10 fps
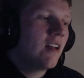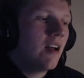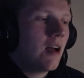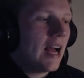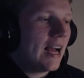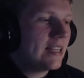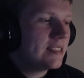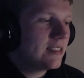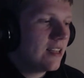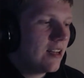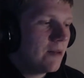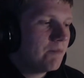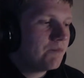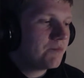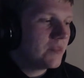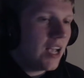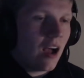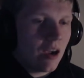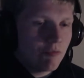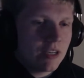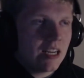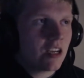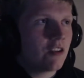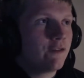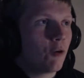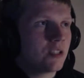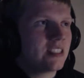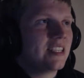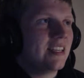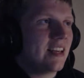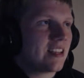And yeah, I'm really looking forward to seeing this.